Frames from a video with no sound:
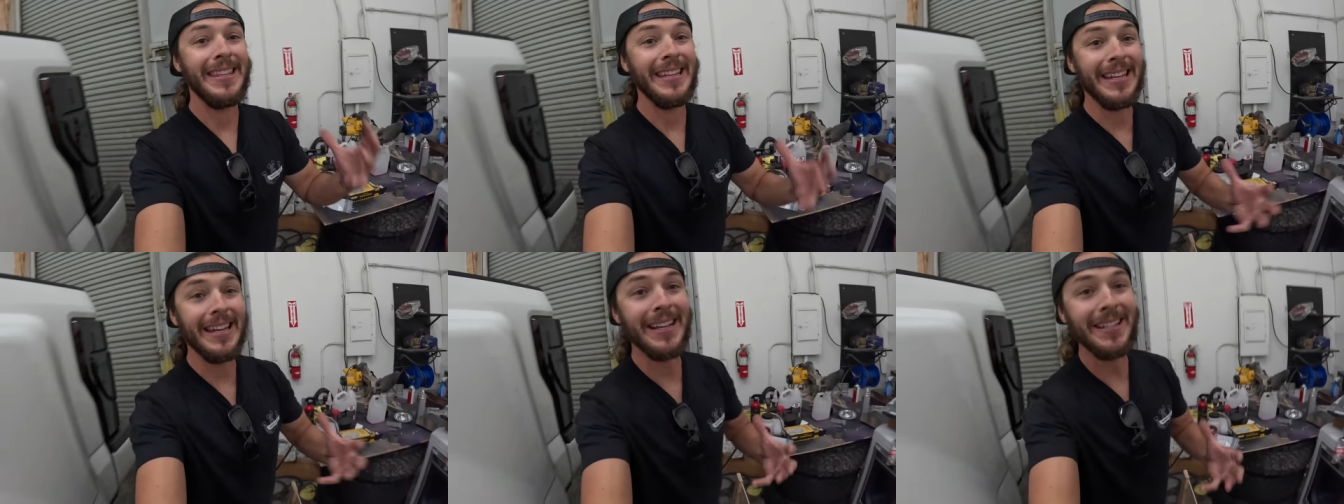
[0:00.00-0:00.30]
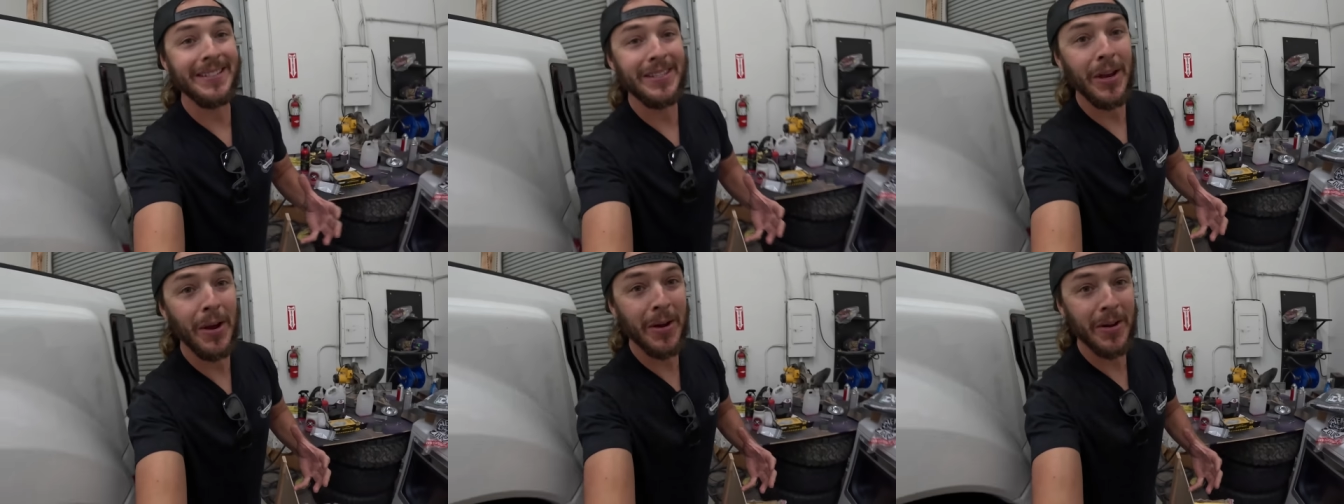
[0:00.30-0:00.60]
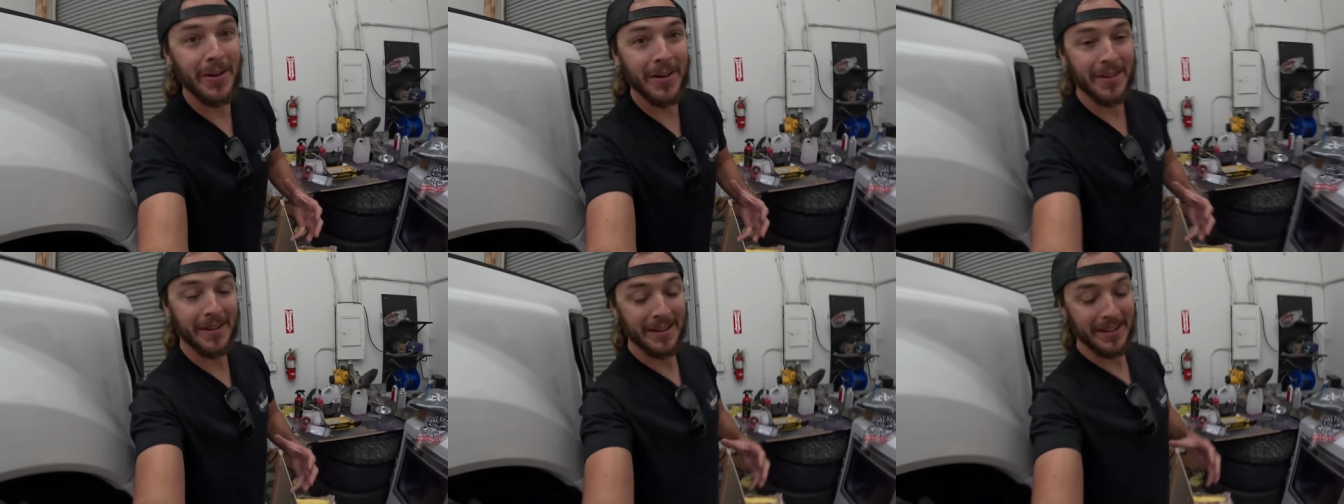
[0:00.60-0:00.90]
The
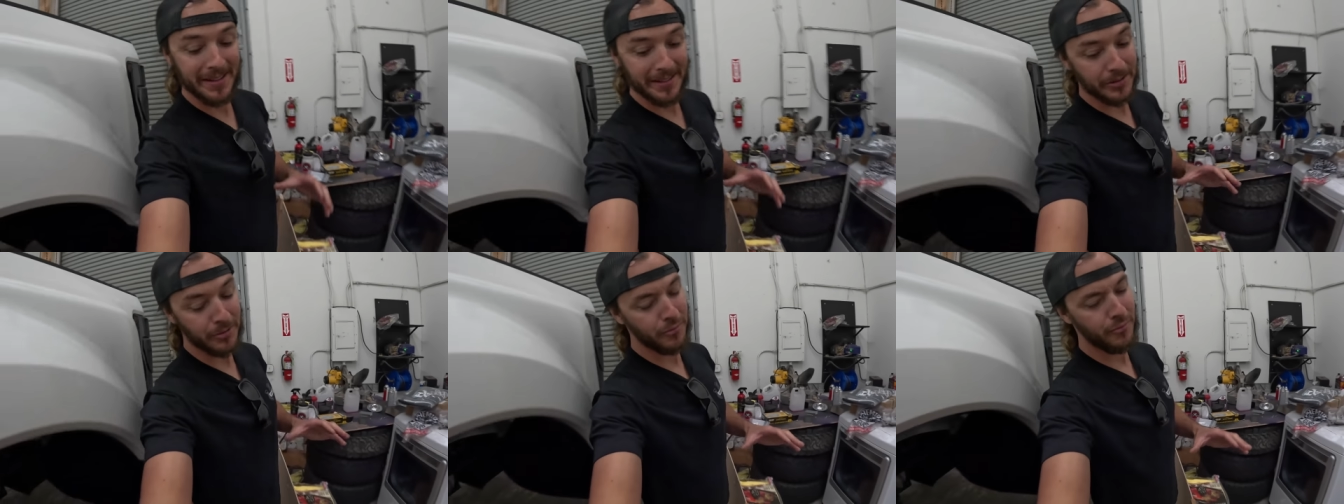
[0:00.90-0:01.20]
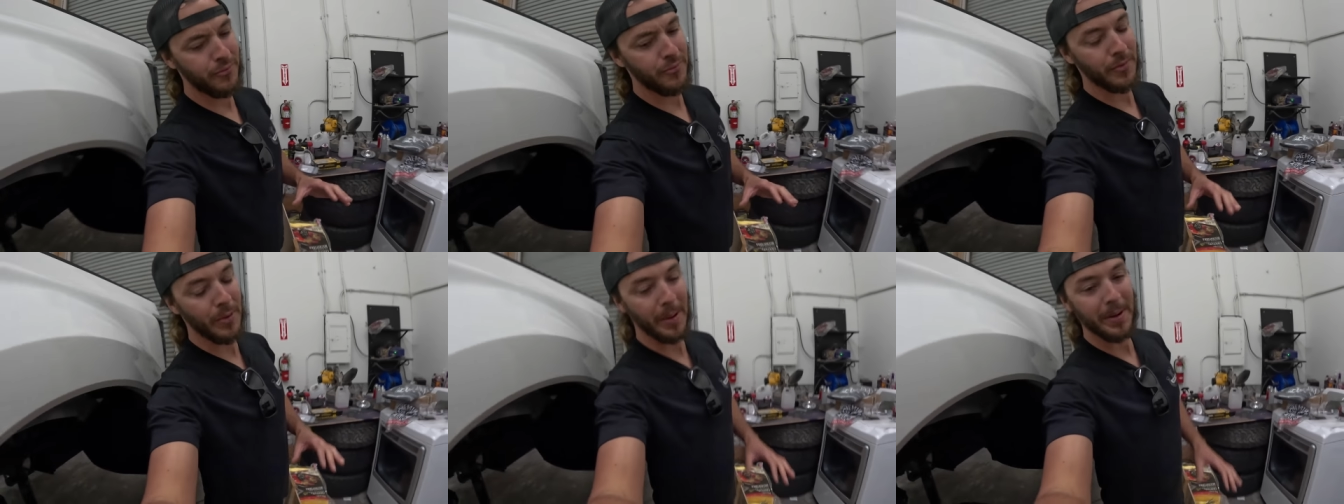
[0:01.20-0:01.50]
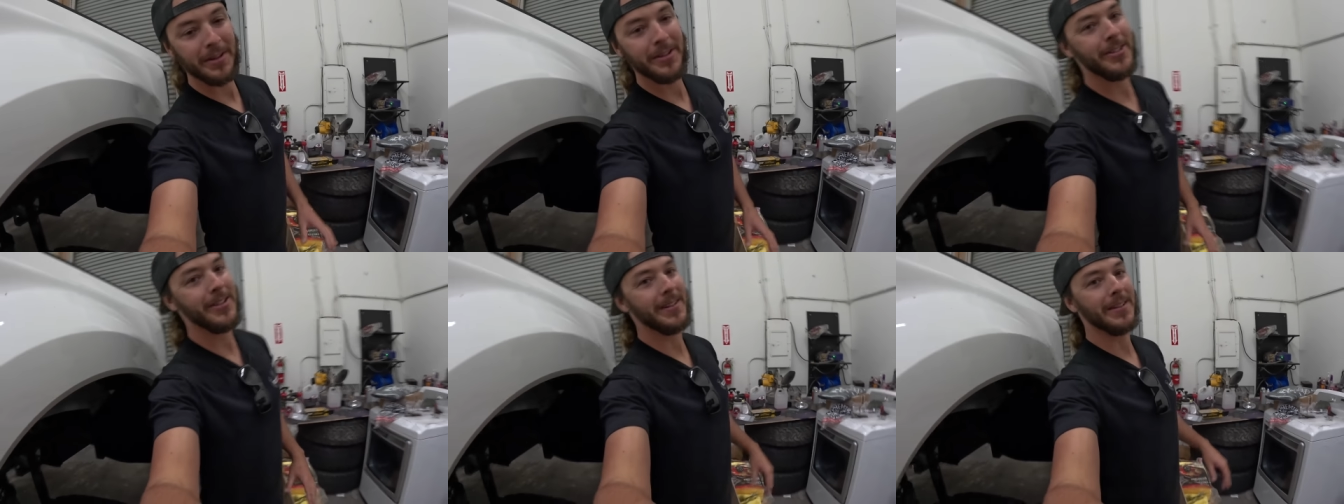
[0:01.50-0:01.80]
interior is, whew,
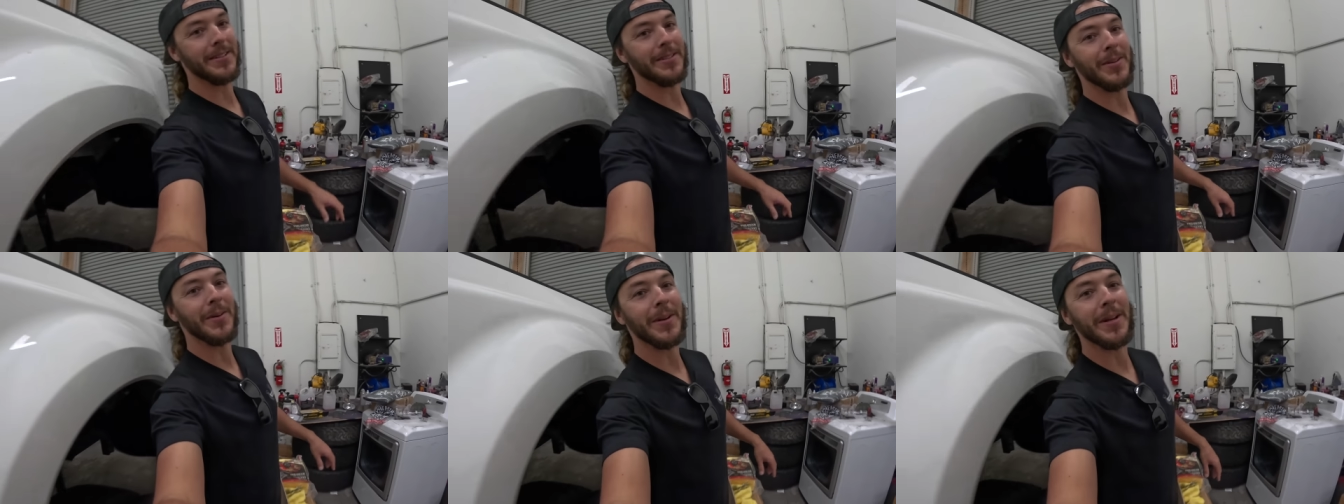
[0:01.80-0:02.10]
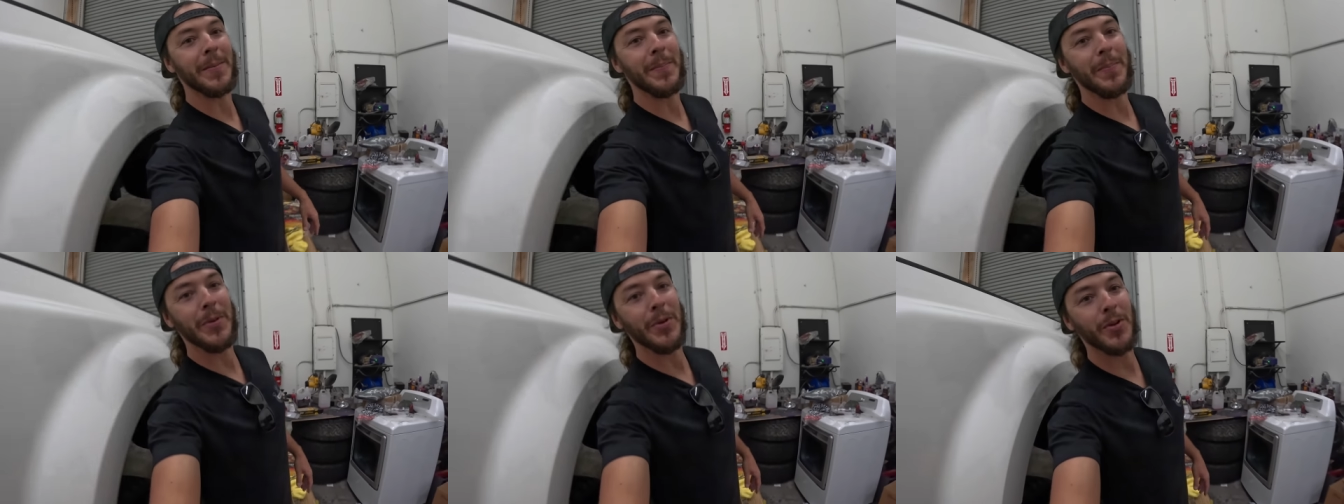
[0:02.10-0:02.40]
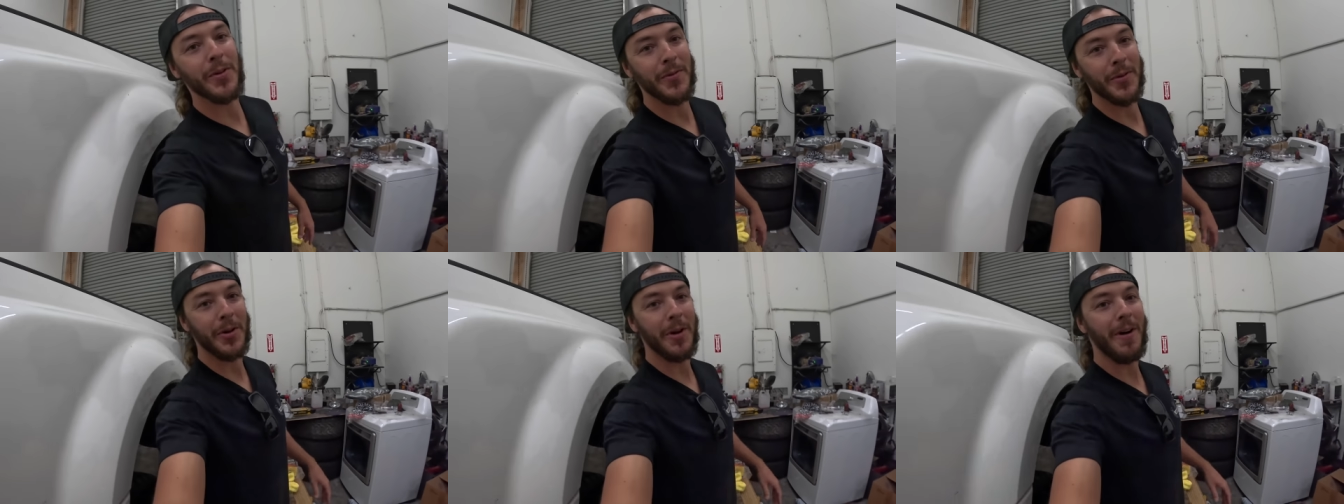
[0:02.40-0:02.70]
she is looking
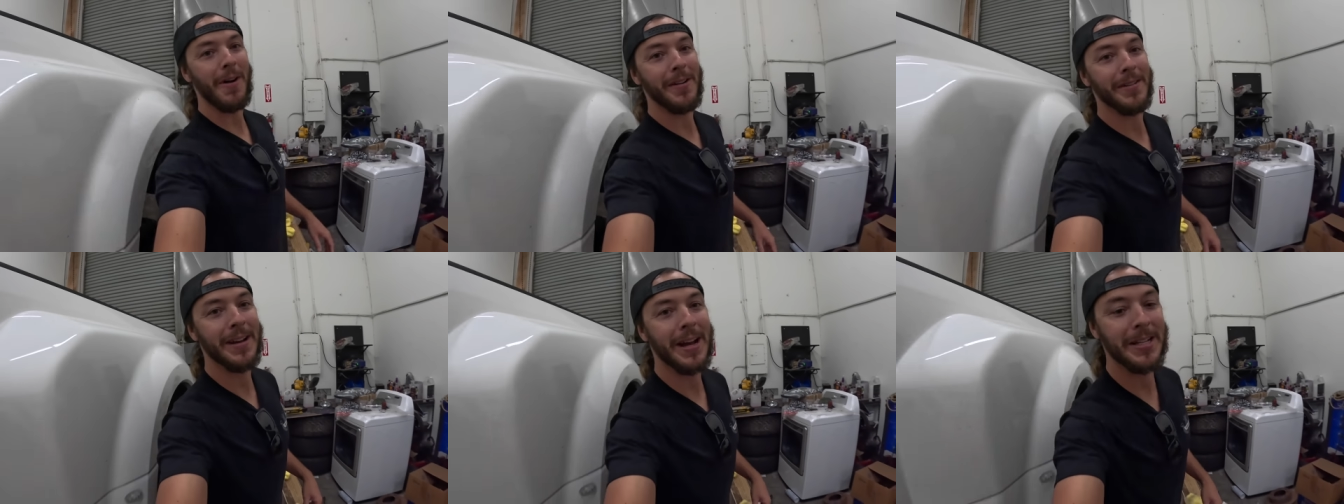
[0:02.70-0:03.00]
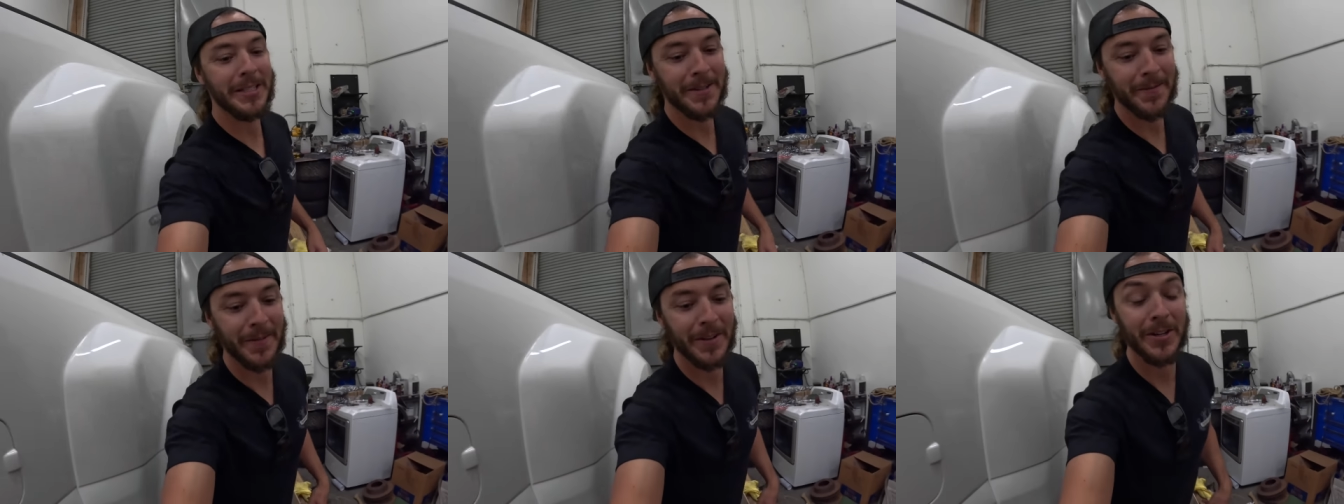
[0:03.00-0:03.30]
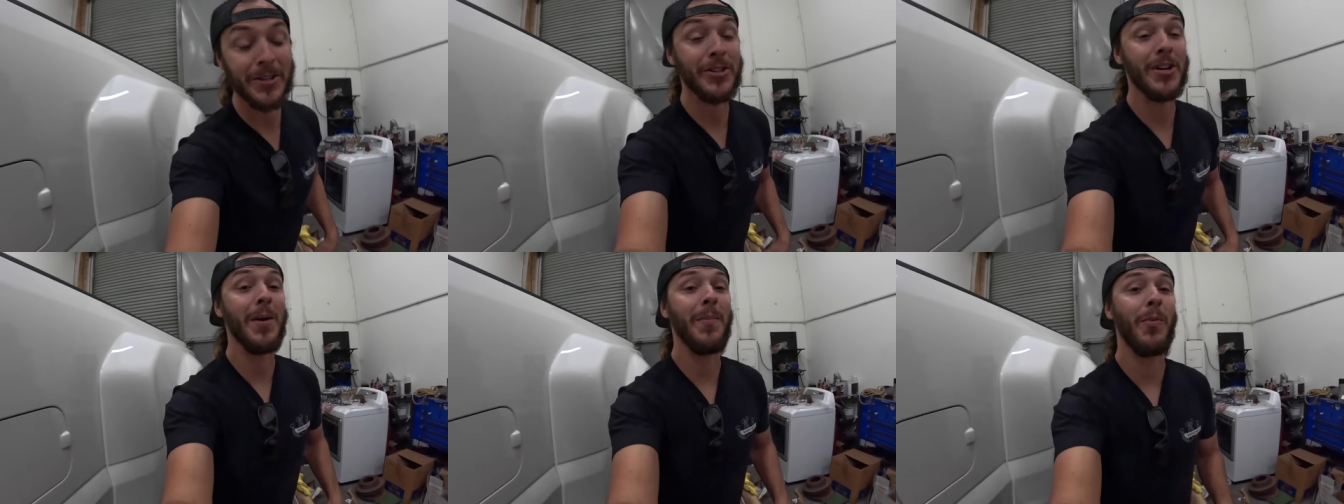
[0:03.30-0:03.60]
beautiful. All nice and
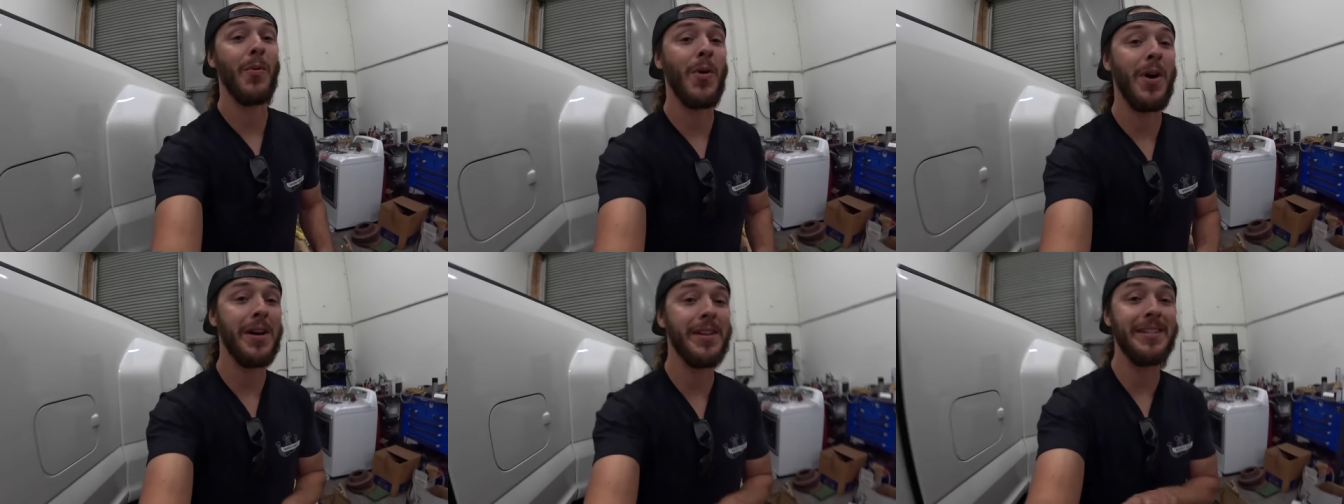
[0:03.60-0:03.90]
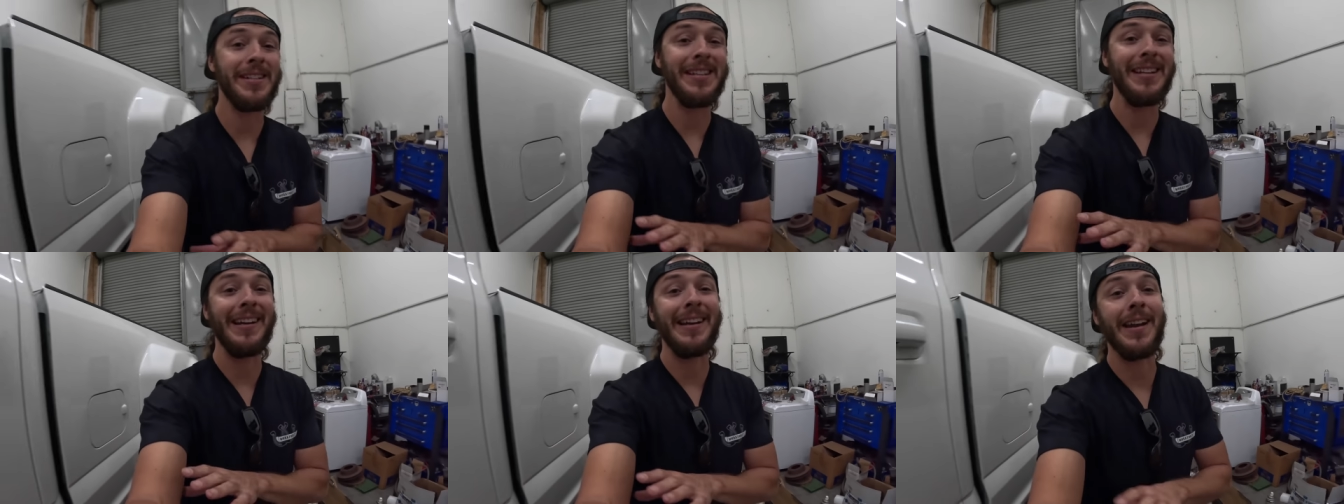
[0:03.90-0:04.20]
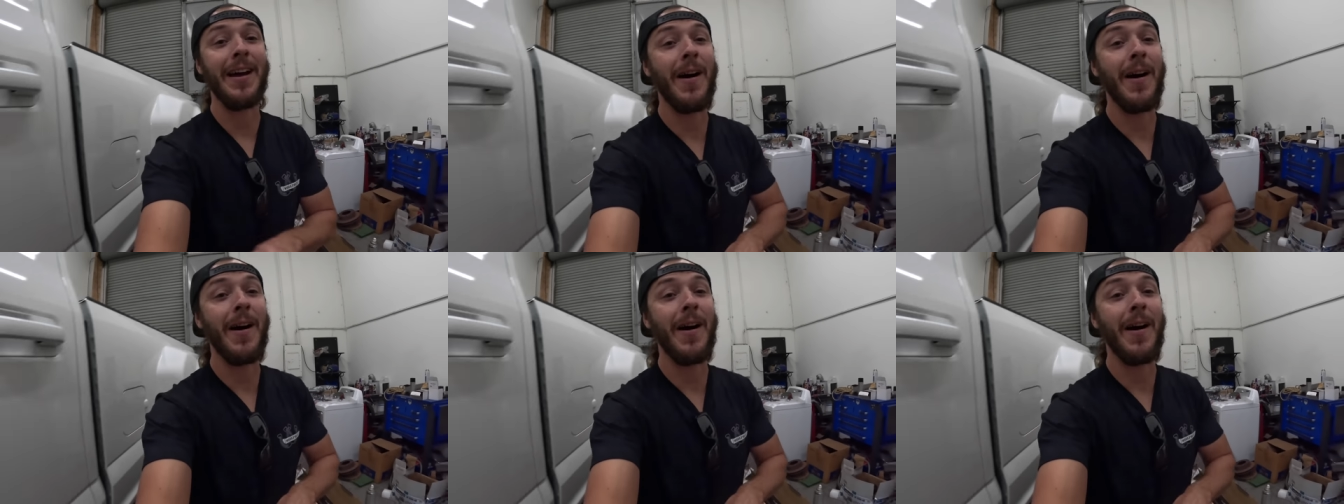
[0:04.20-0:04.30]
finished up. Juan did an